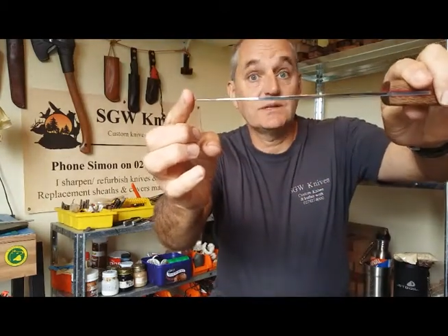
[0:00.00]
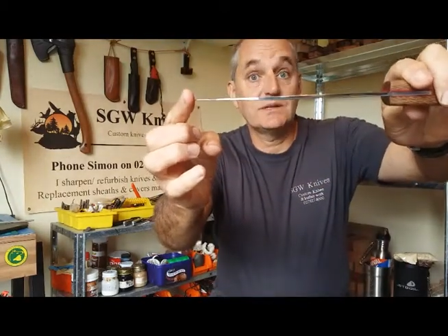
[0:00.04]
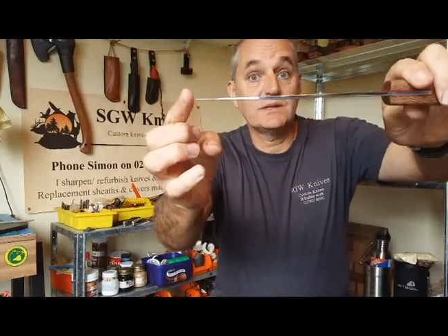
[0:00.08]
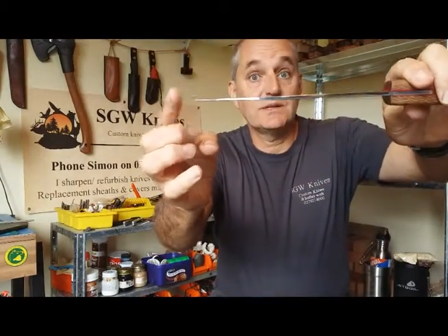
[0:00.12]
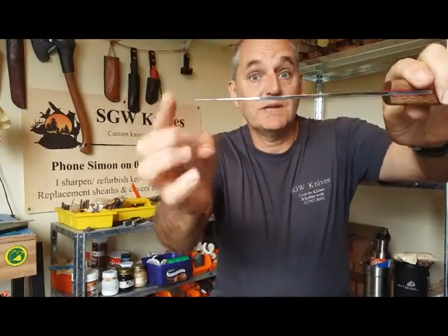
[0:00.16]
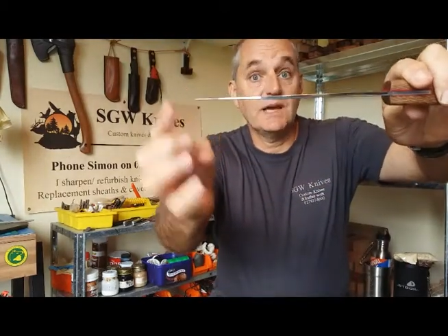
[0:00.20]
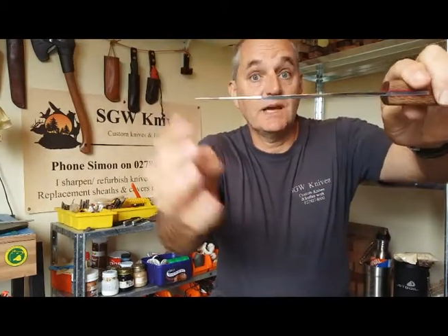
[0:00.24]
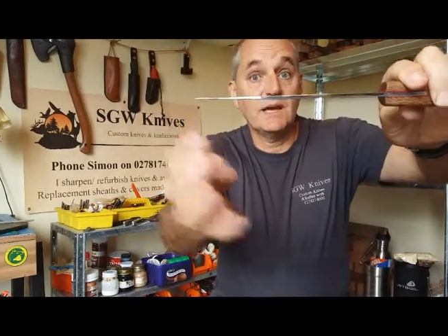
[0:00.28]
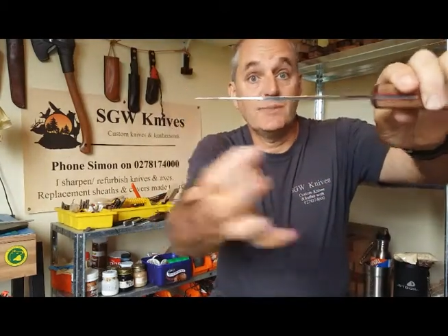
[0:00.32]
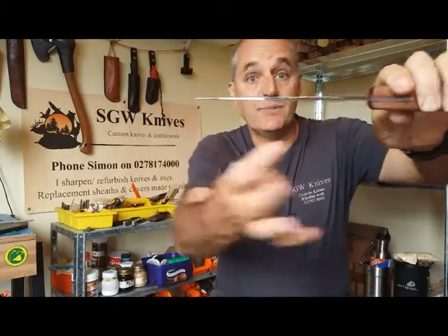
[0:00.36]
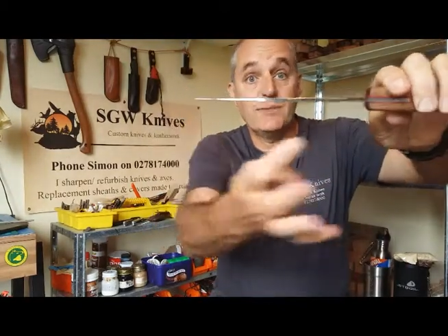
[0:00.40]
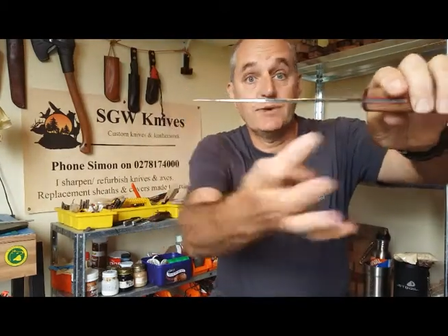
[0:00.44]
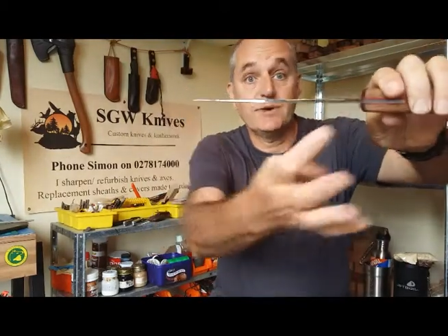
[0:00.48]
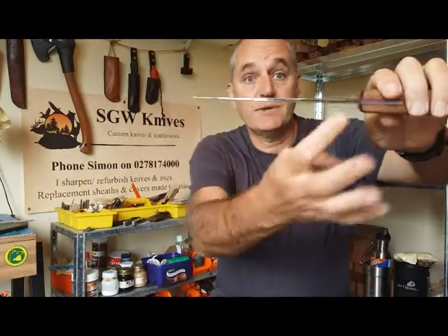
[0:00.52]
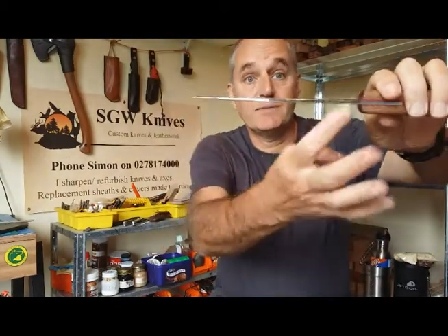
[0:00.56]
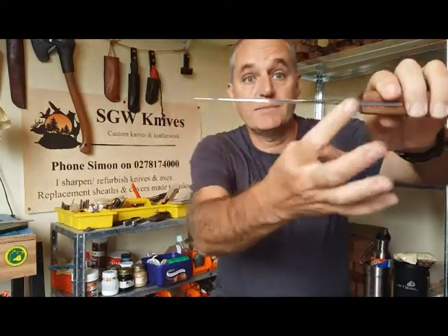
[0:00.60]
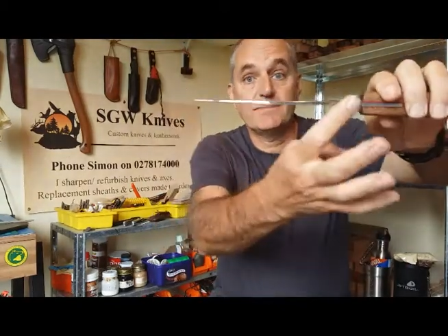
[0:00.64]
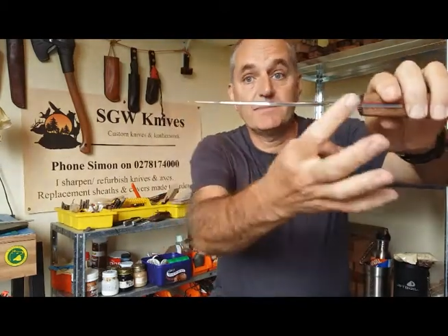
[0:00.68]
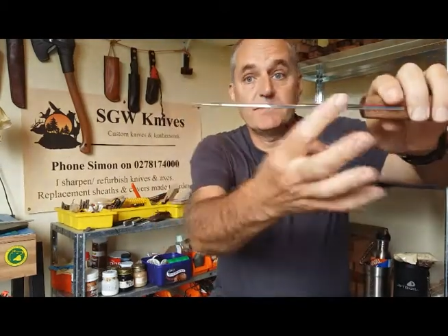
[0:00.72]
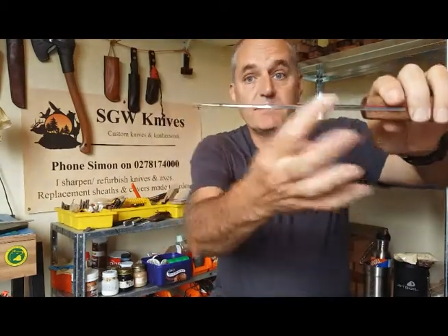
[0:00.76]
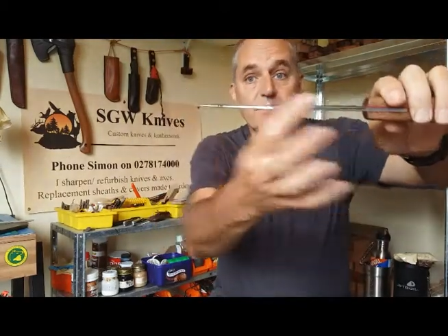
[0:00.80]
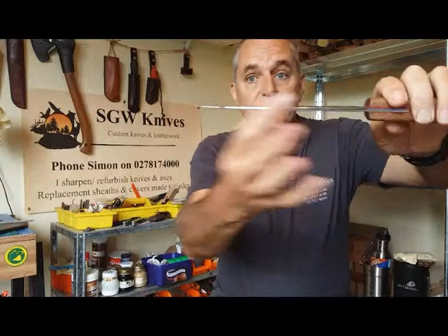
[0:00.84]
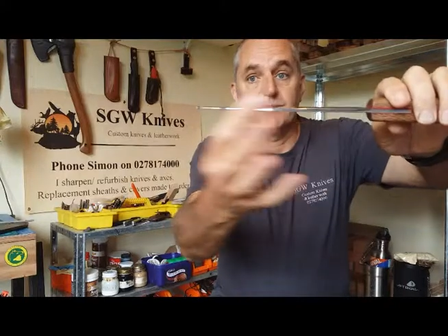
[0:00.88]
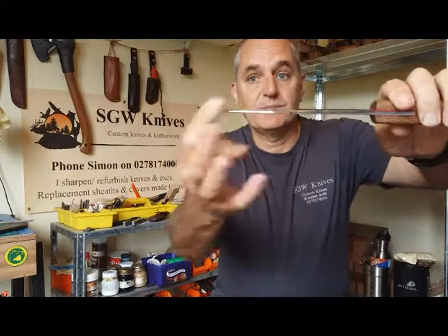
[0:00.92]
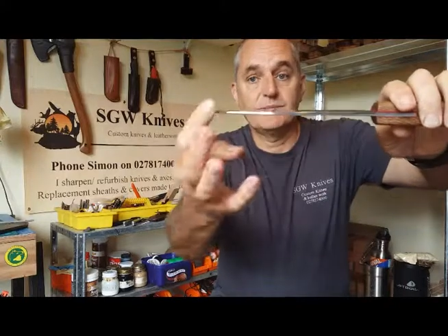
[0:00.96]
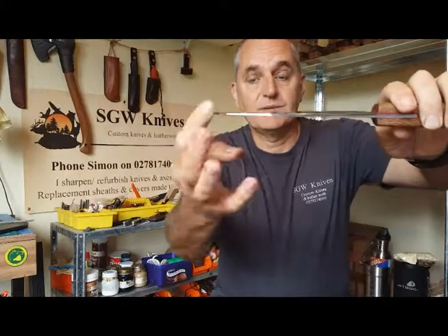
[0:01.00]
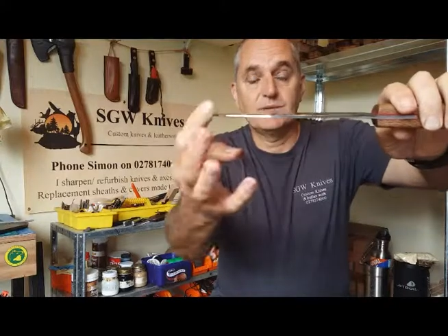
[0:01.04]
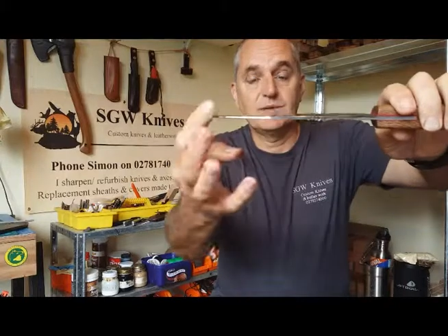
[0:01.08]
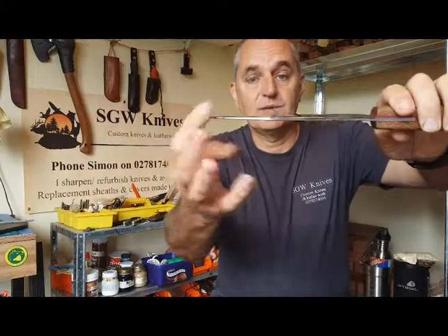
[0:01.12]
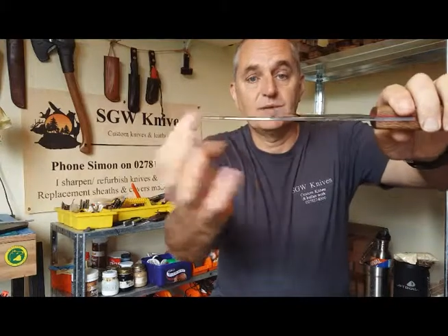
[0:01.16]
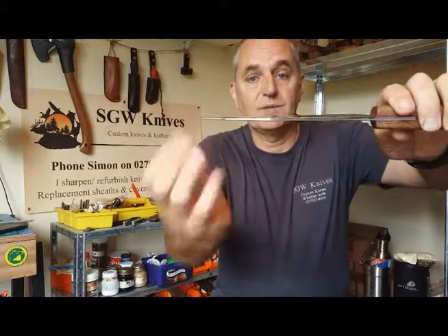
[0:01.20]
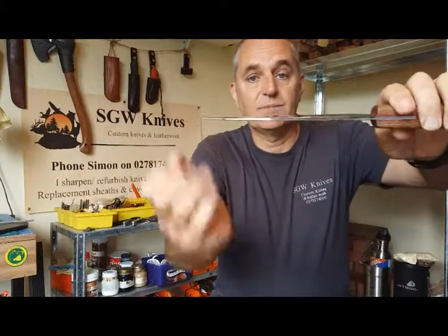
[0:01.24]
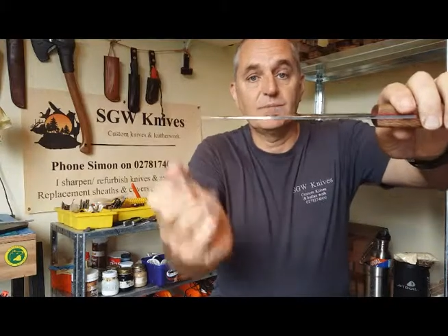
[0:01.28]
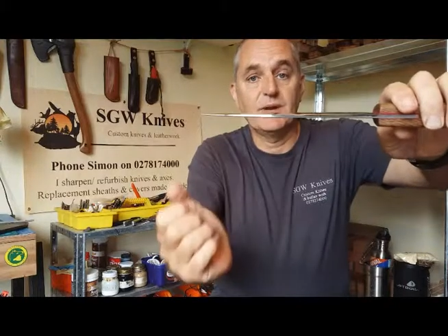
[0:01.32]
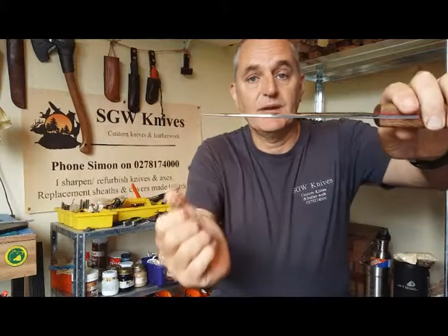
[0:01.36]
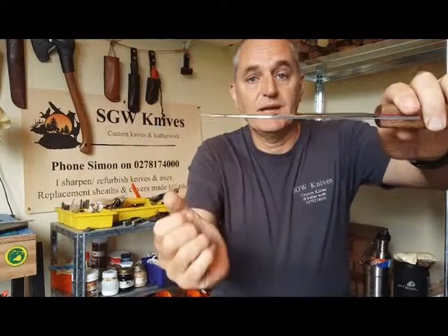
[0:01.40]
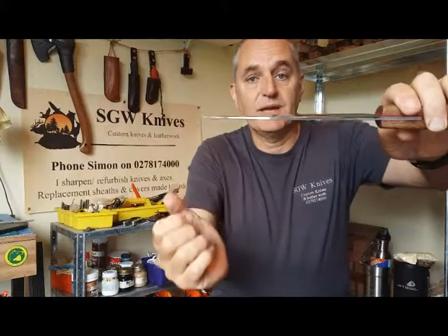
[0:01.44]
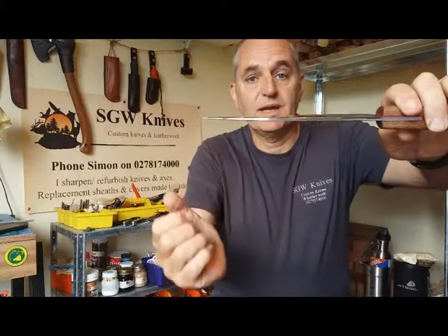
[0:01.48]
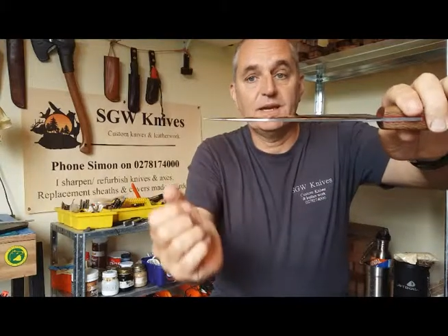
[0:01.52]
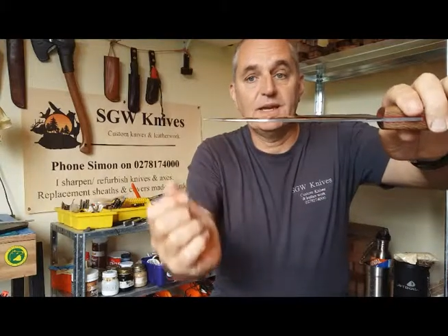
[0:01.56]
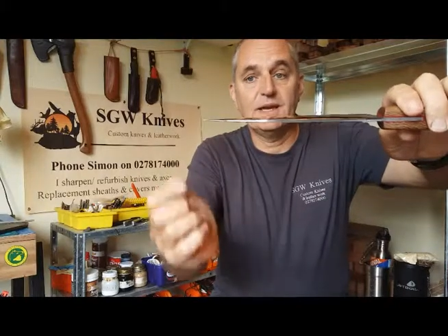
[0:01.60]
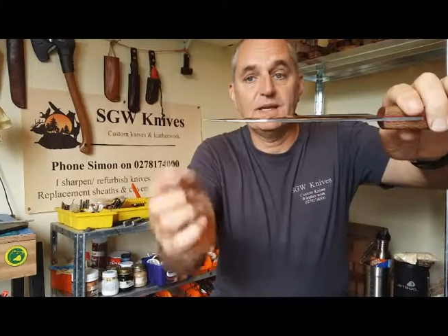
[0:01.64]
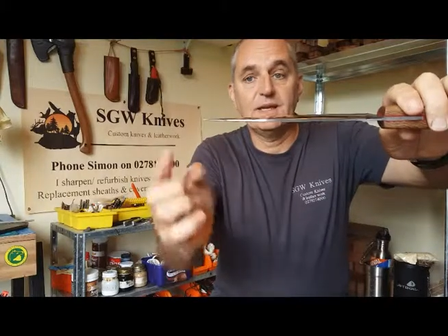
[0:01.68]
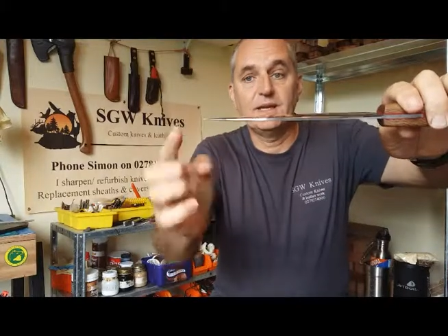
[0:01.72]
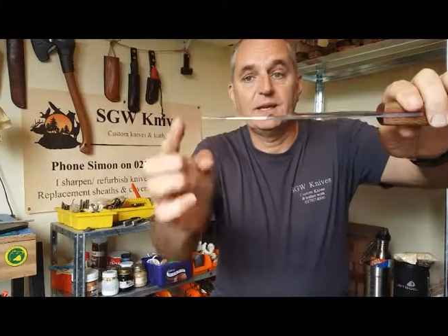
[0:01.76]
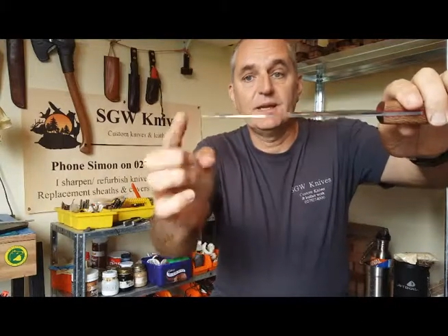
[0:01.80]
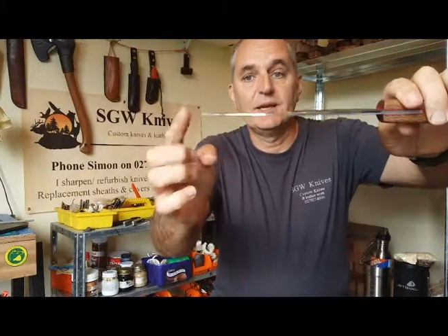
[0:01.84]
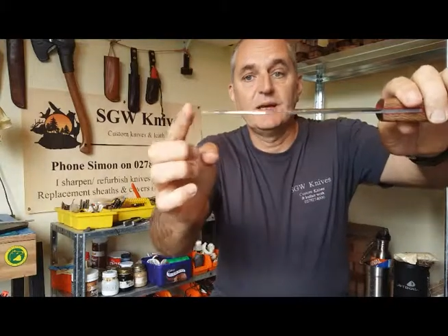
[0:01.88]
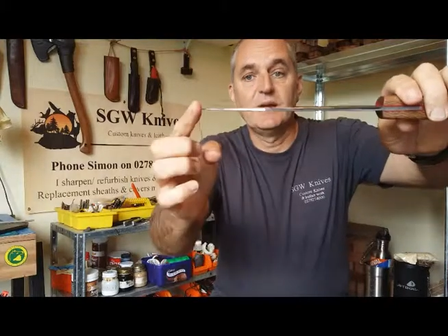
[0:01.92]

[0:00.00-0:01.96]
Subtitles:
taper to the blade,